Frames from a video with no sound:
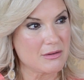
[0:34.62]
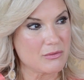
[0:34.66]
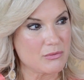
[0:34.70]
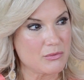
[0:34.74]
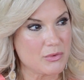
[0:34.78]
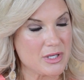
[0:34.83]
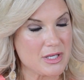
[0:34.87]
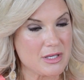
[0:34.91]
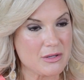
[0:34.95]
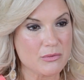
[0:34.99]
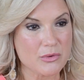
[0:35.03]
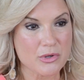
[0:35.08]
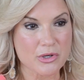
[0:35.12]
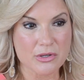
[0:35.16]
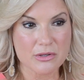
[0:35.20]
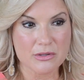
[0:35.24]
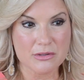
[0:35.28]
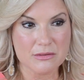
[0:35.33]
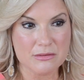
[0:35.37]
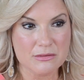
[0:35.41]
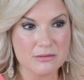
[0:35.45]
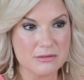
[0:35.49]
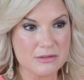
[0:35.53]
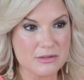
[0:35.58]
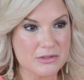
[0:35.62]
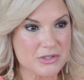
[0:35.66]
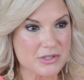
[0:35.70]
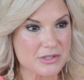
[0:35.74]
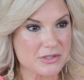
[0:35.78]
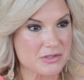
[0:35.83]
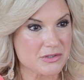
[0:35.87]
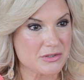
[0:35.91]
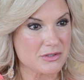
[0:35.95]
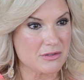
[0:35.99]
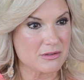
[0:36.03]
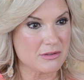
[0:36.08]
We were
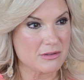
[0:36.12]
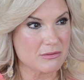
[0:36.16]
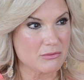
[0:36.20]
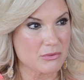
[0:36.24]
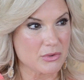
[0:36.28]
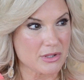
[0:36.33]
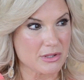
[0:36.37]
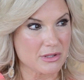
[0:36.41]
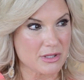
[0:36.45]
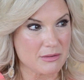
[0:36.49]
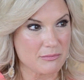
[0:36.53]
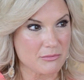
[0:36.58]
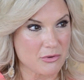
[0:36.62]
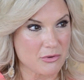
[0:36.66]
just really